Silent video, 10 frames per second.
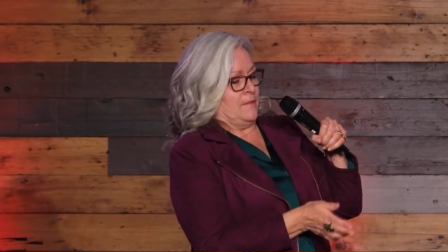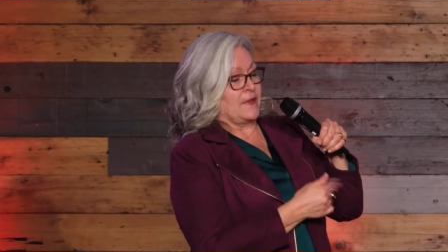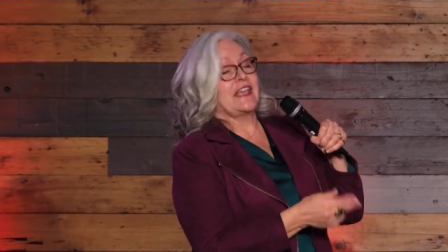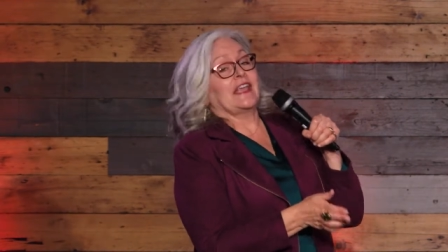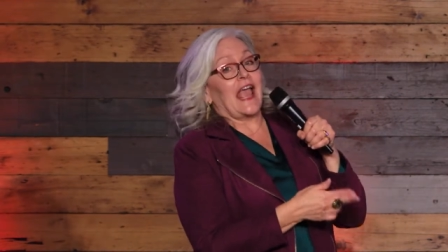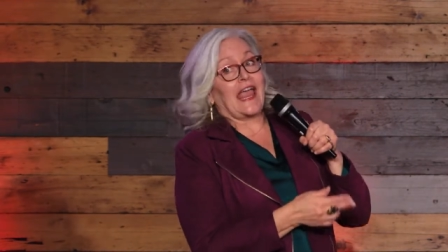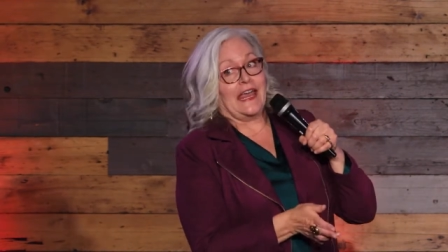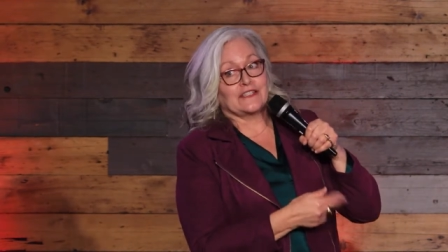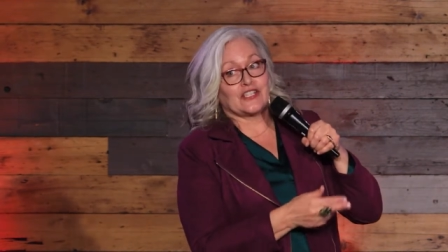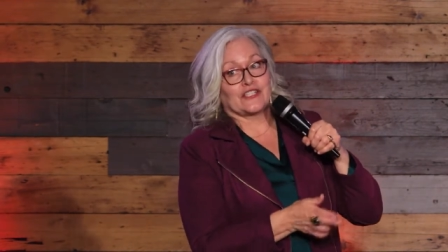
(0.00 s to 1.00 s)

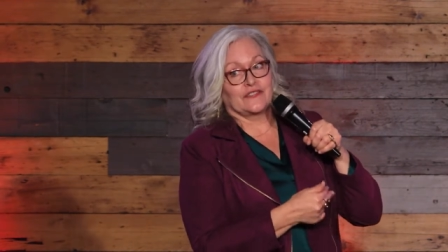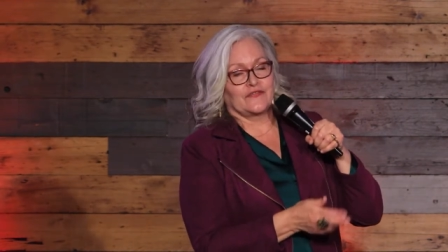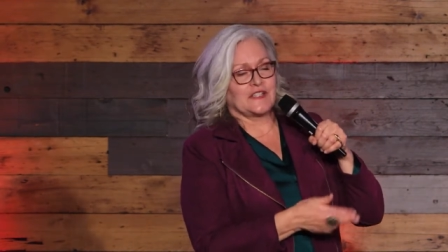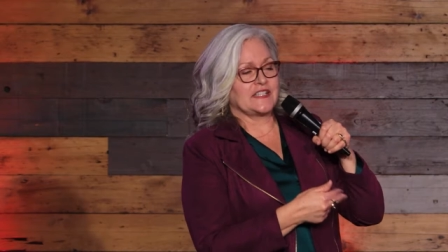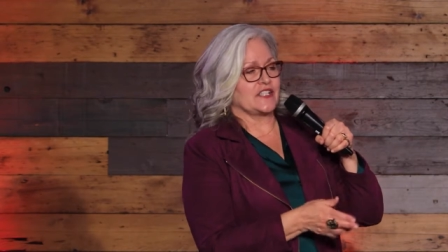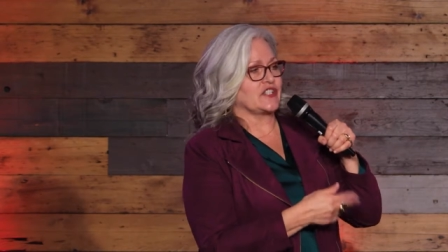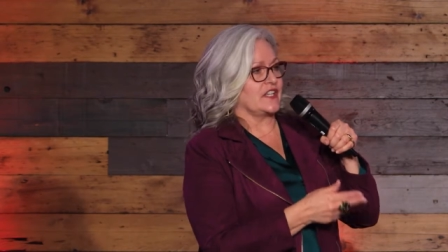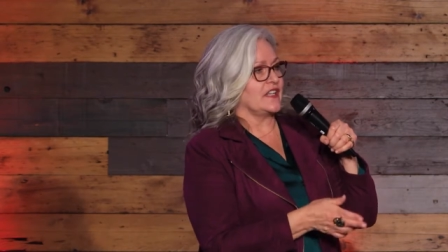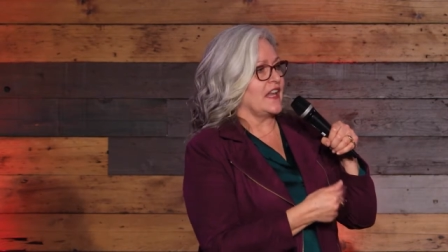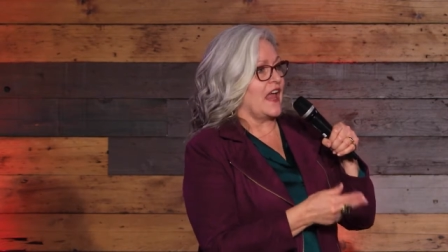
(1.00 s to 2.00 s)
PH,
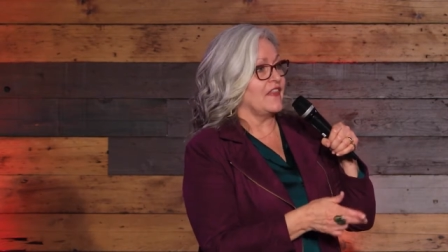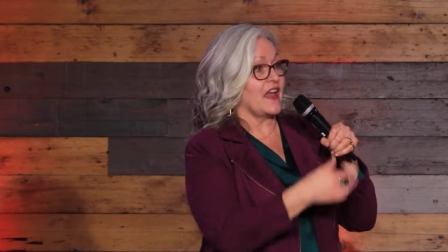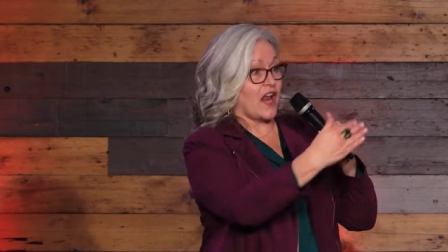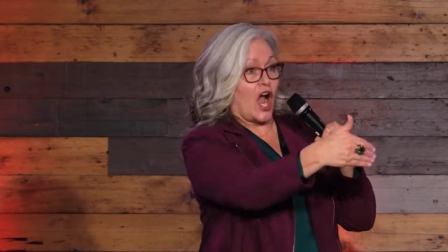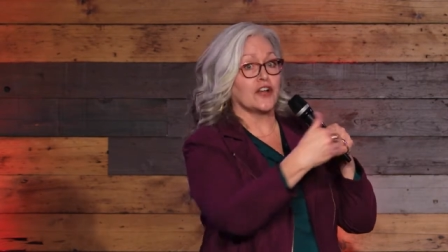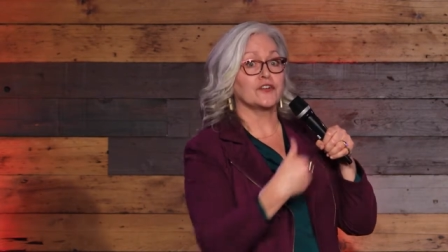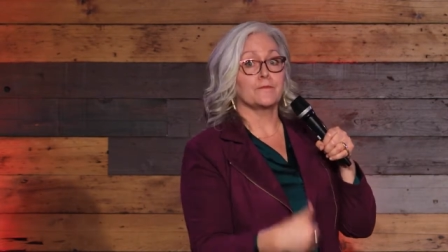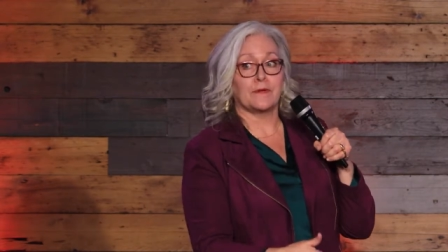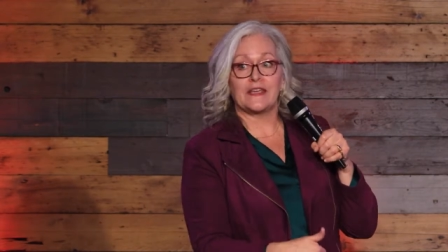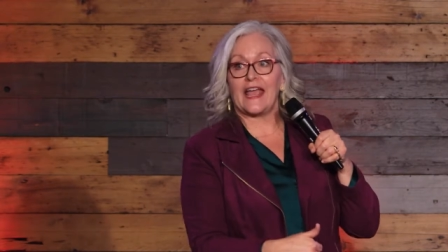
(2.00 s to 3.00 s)
physician, and then under
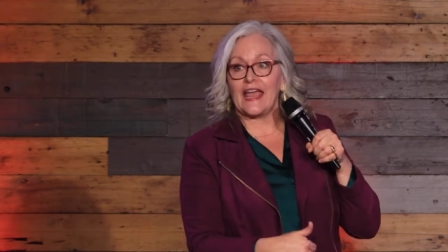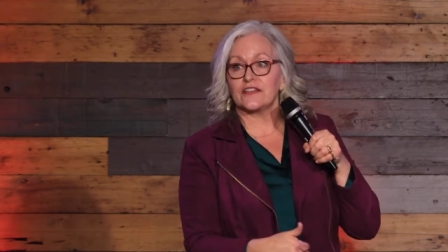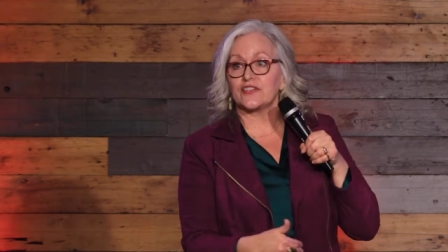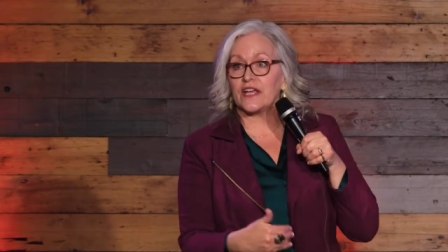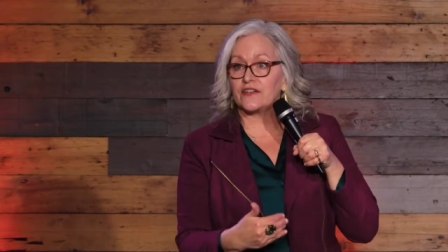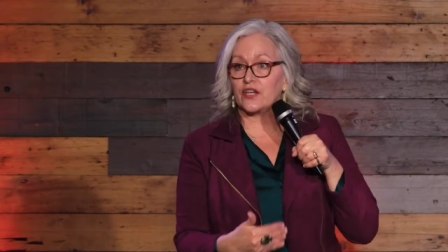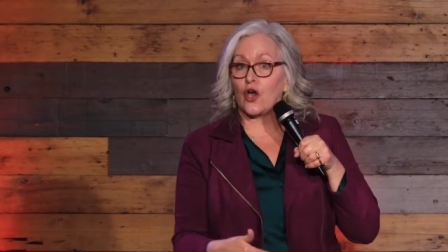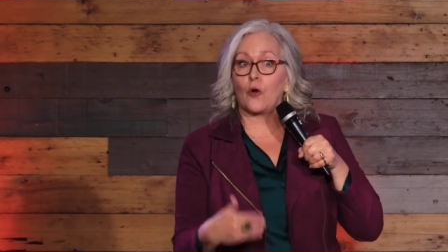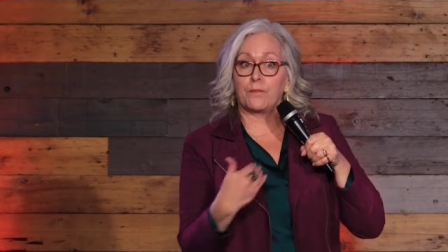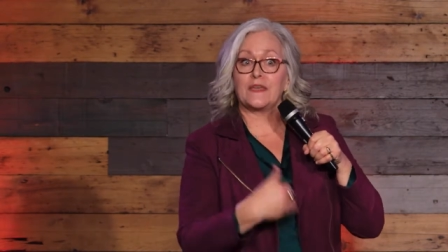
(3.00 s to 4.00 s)
PH, you had to
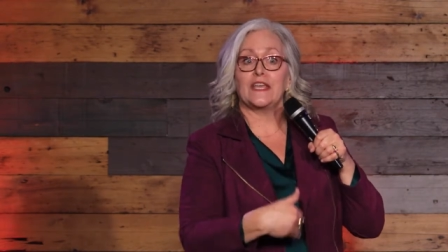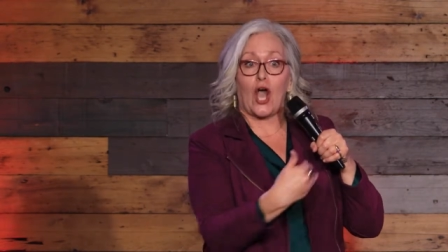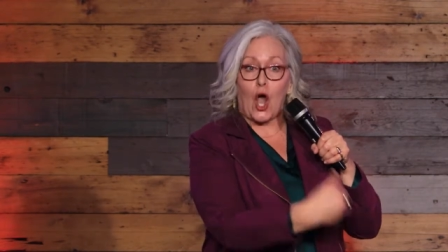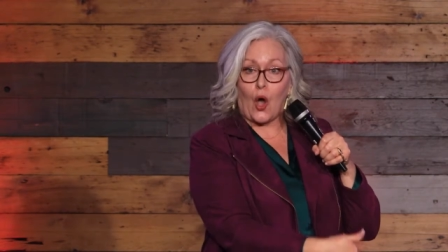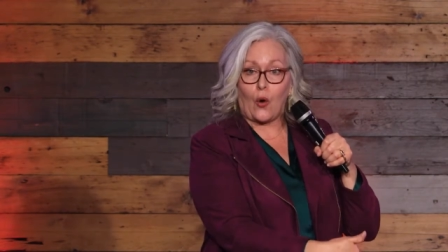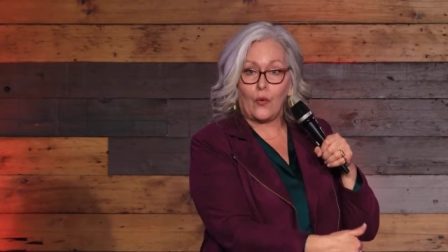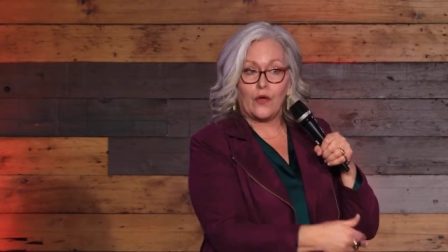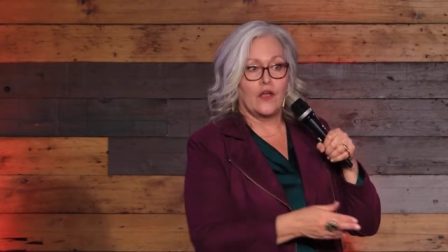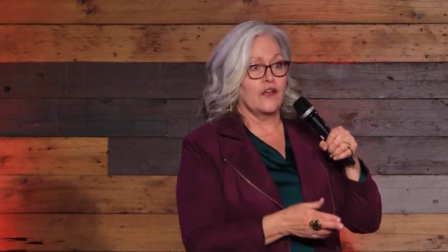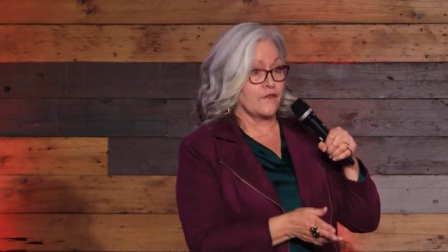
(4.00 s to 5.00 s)
go PO
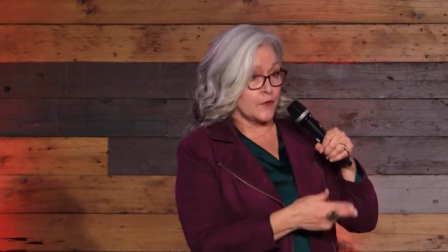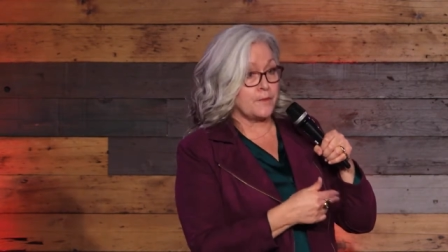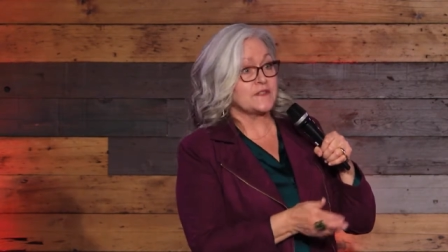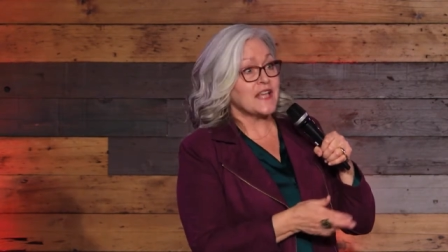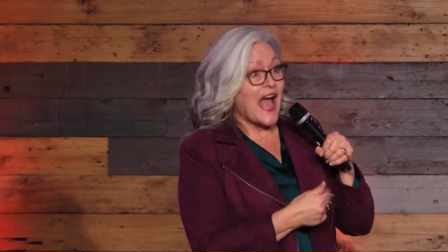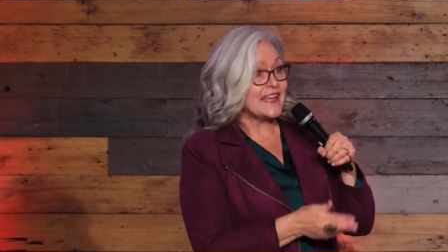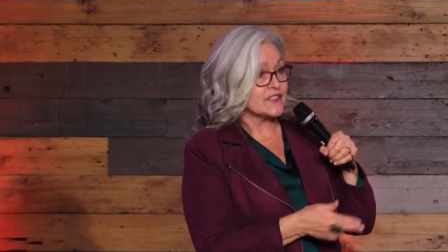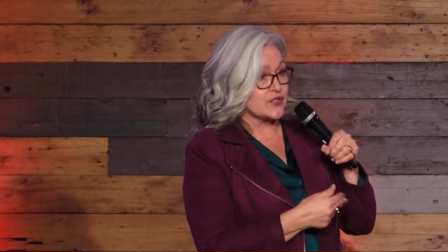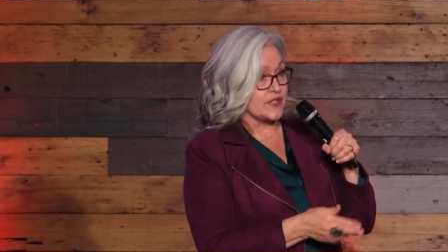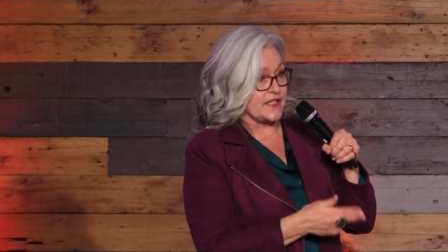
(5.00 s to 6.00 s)
for
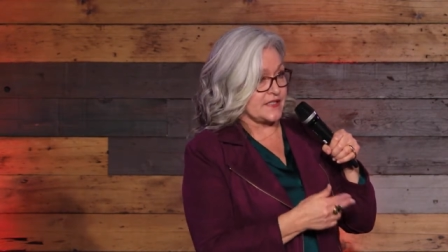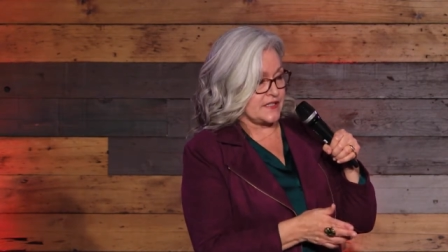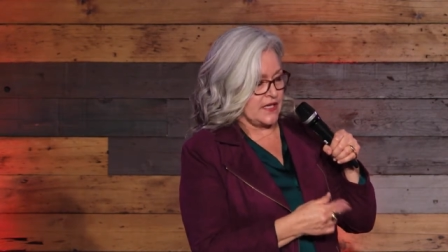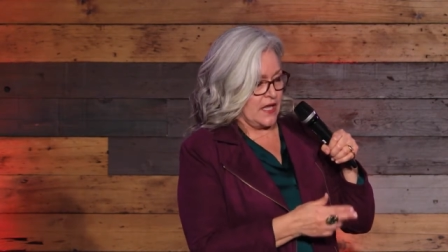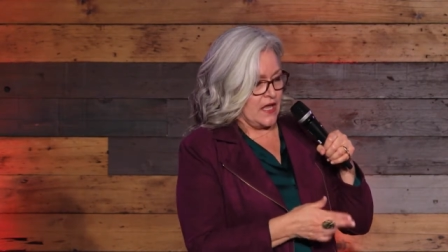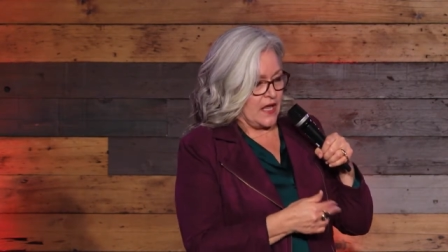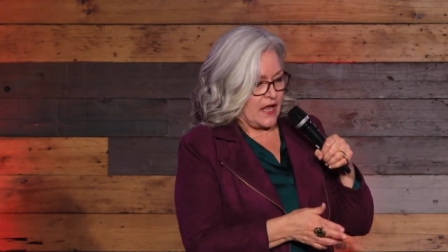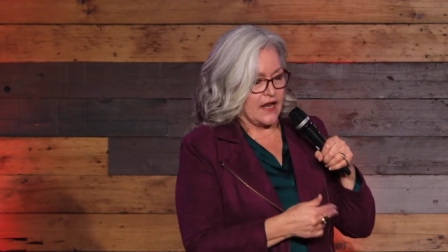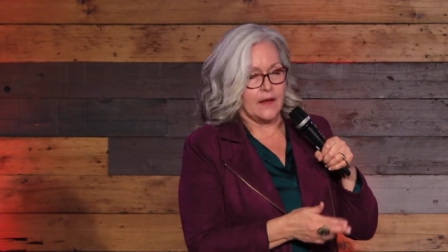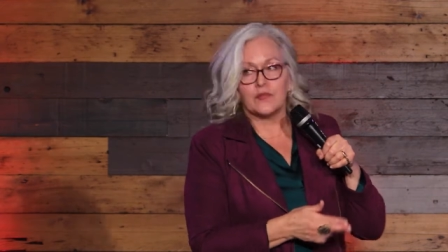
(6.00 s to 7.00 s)
podiatrist.
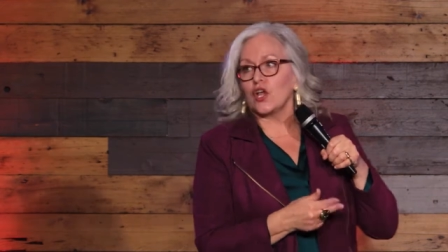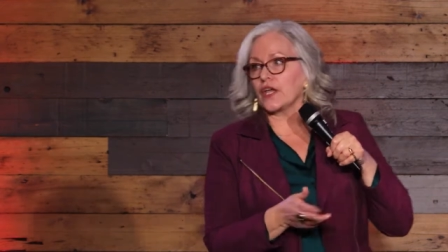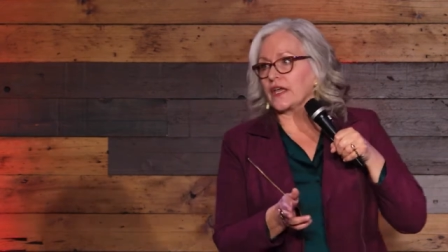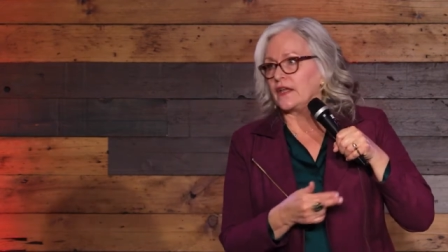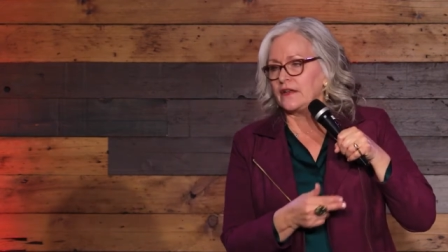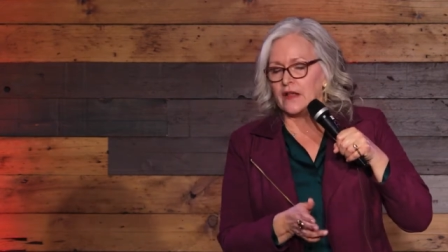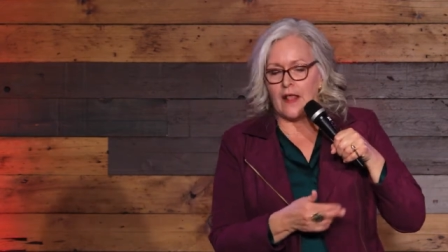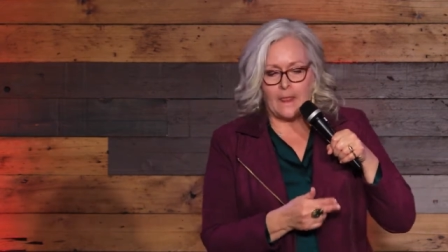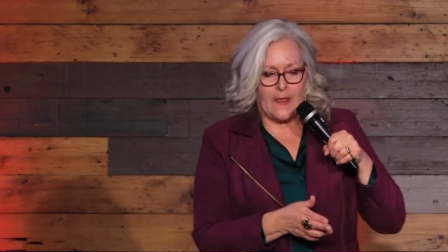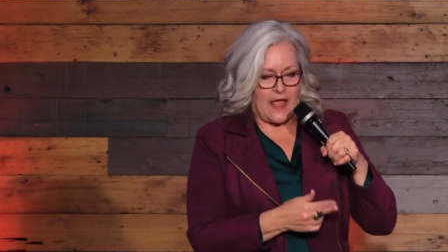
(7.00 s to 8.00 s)
And I'm looking,
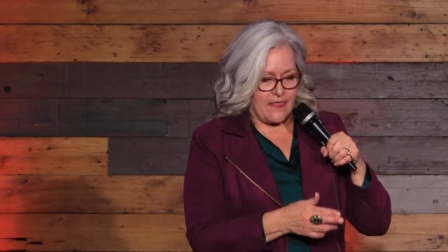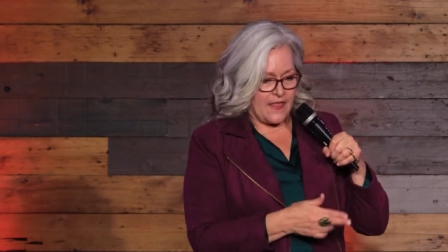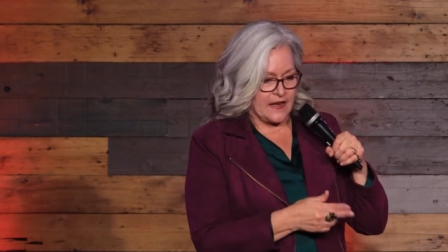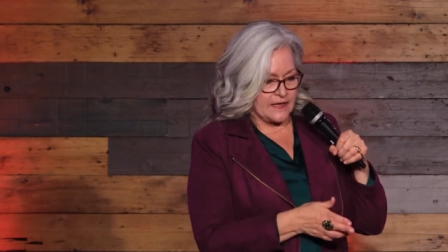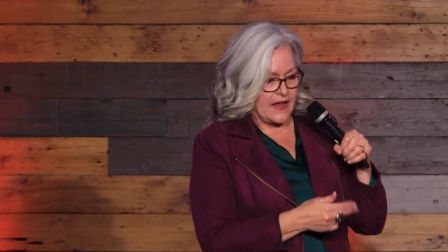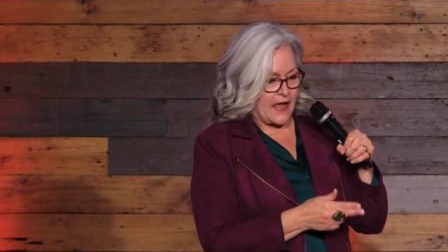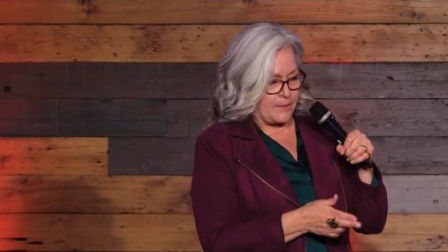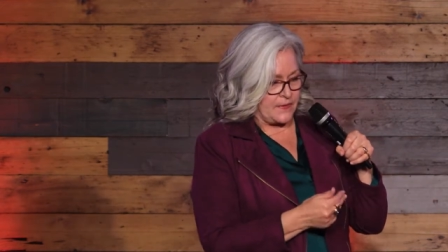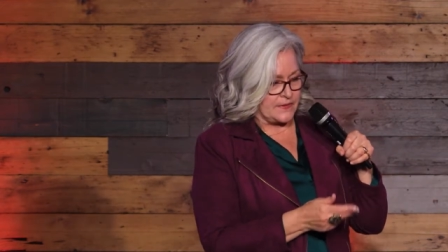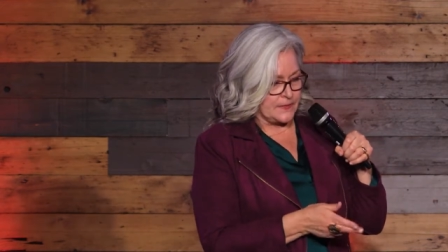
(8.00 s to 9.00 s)
and then it
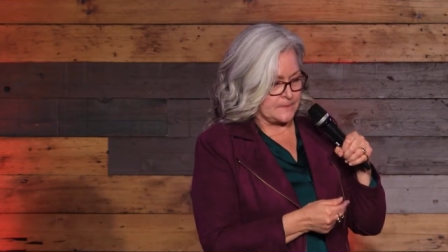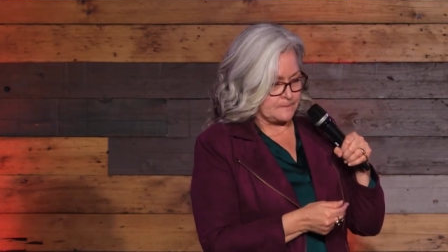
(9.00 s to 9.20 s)
happened.